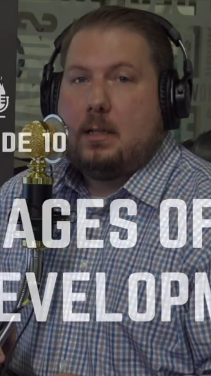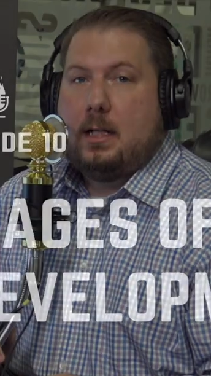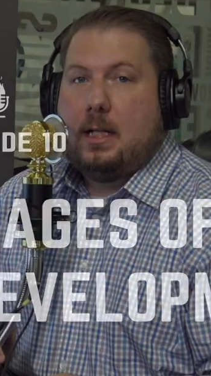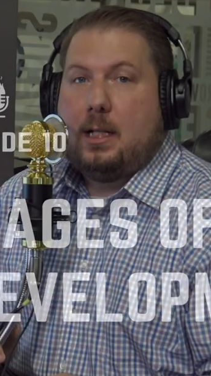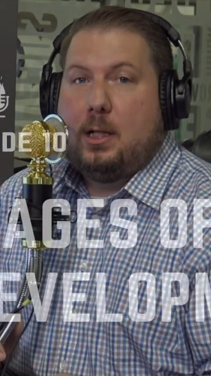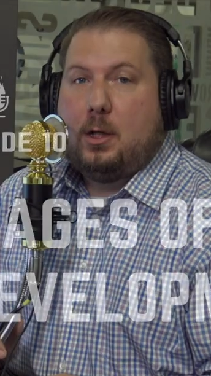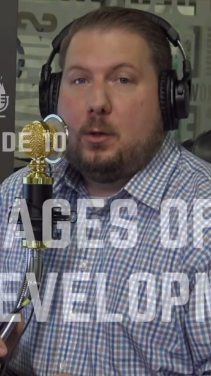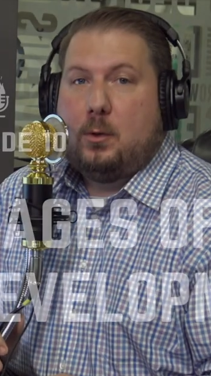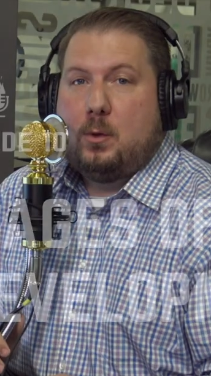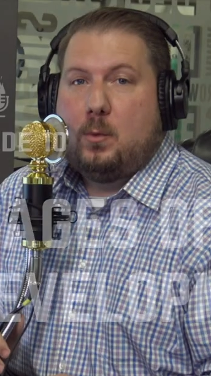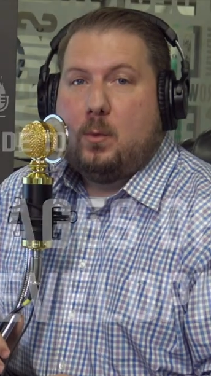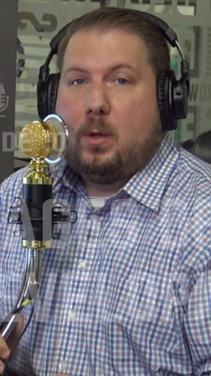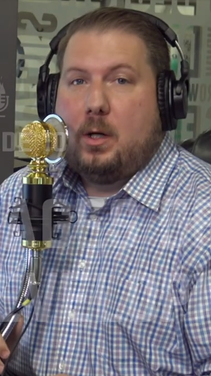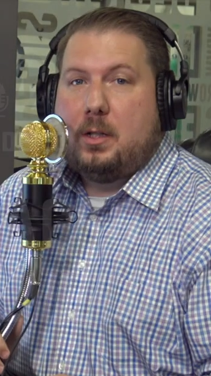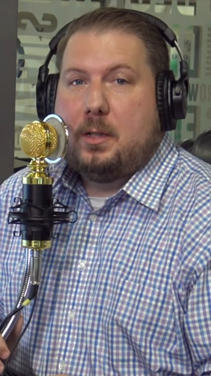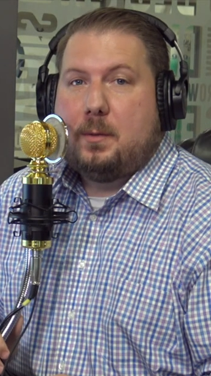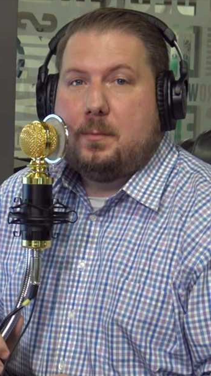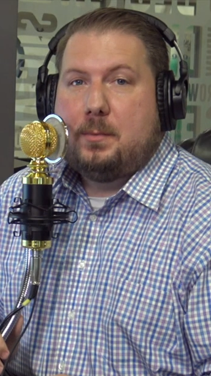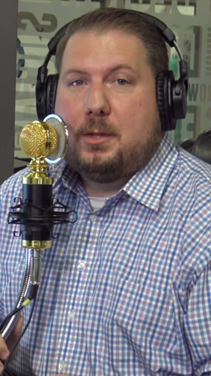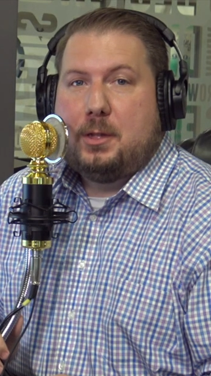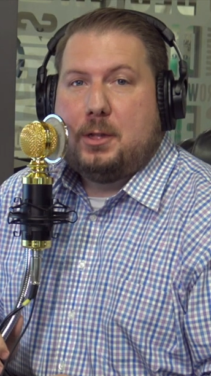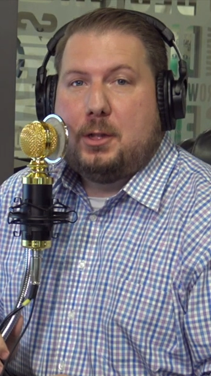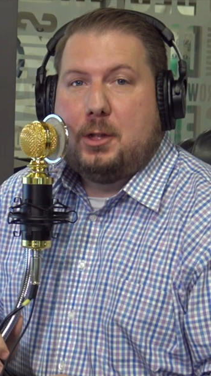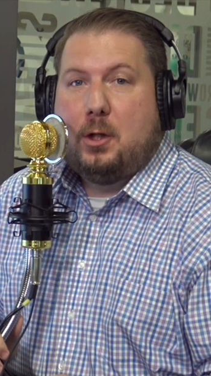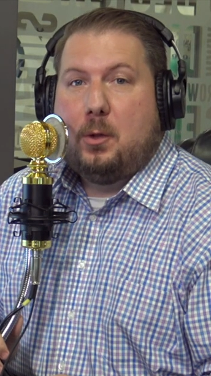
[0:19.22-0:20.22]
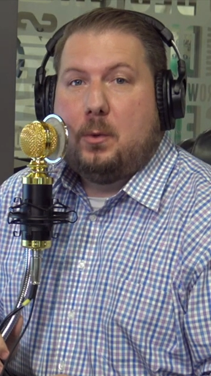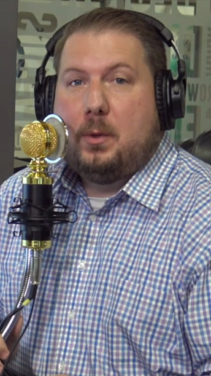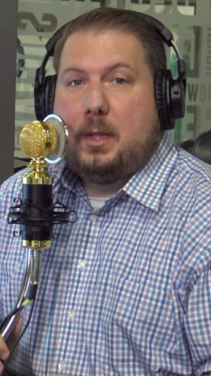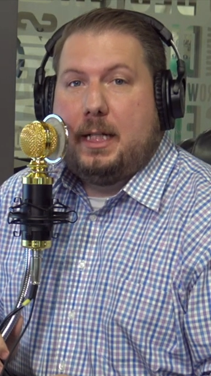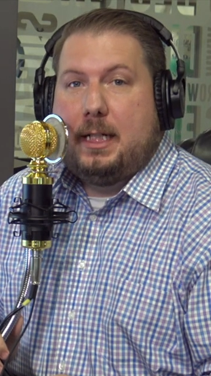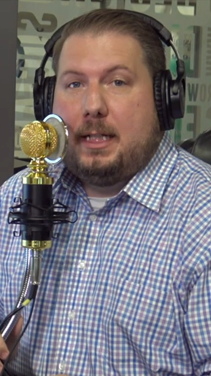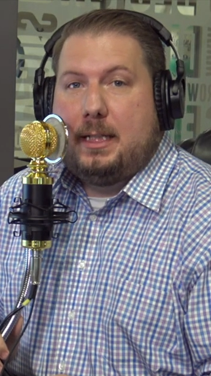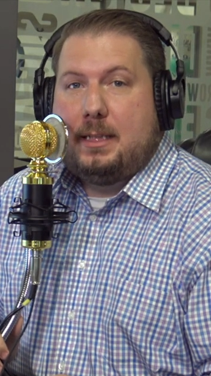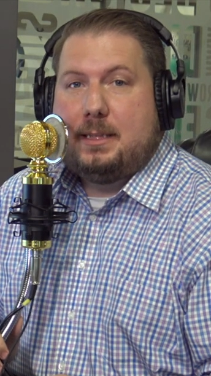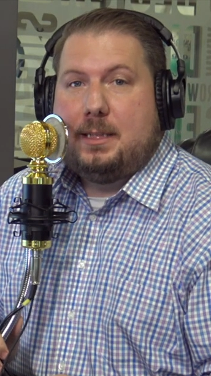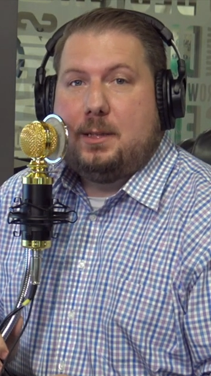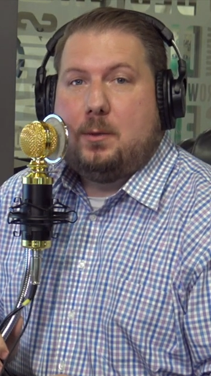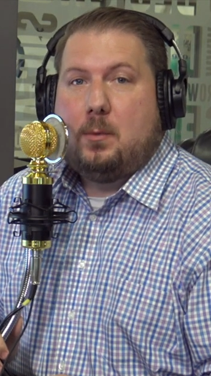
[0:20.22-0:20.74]
Hello and welcome to the No
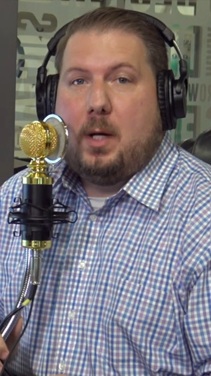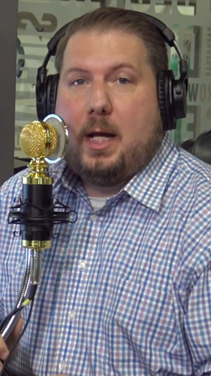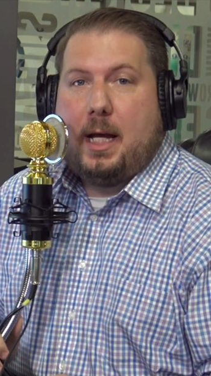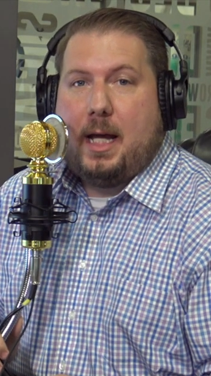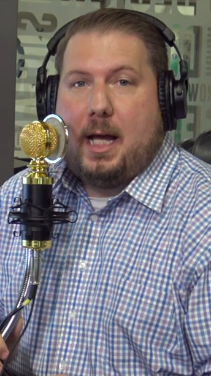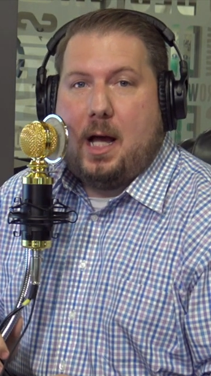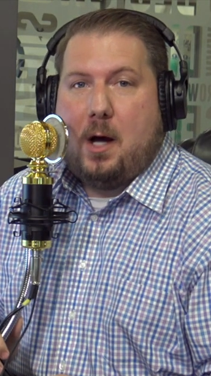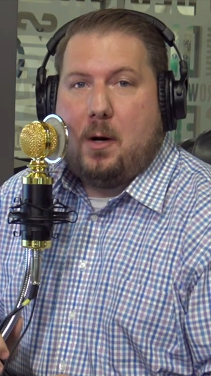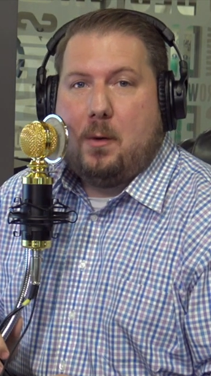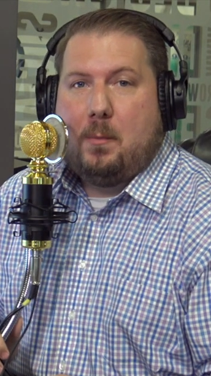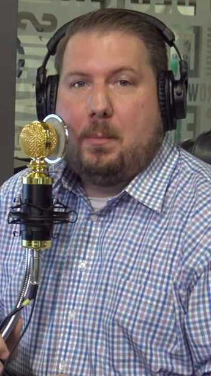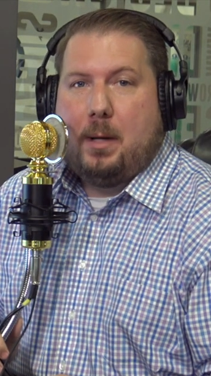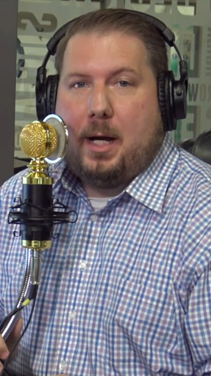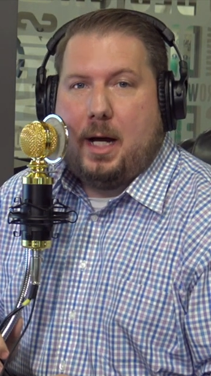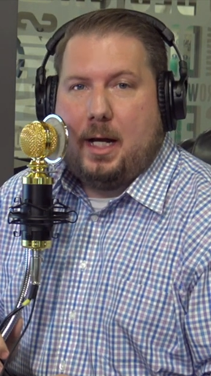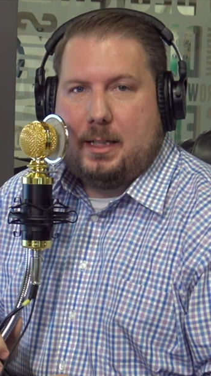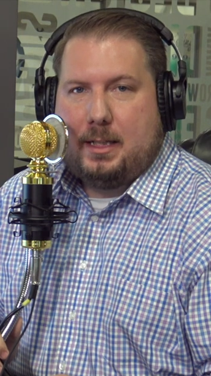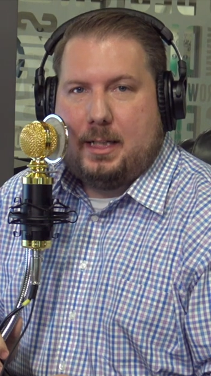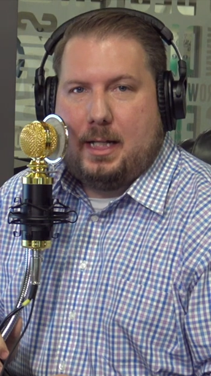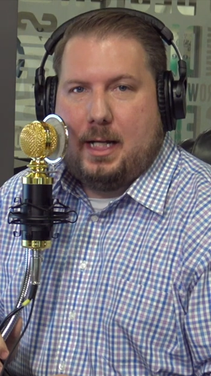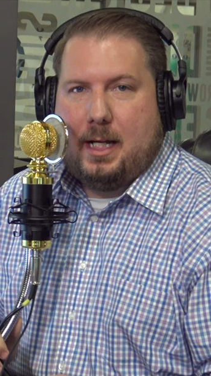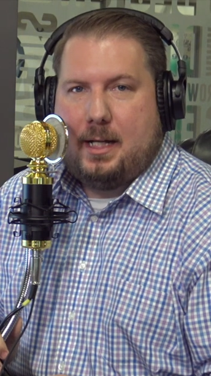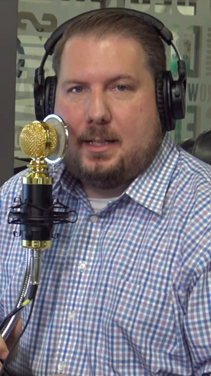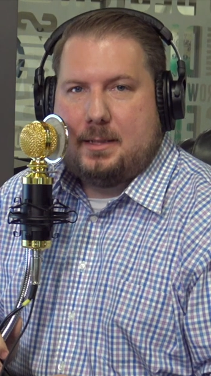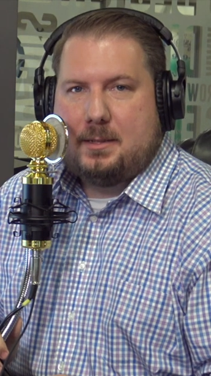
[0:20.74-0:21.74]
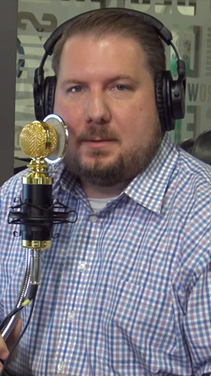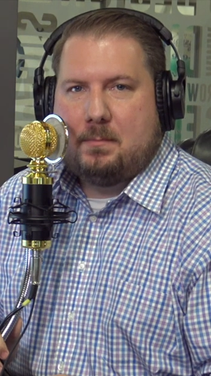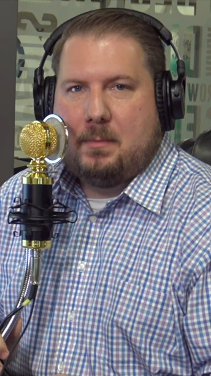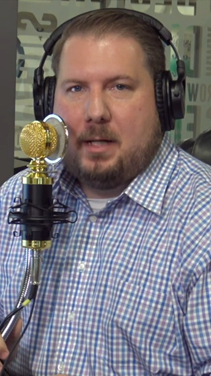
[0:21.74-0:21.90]
Easy Way Out podcast.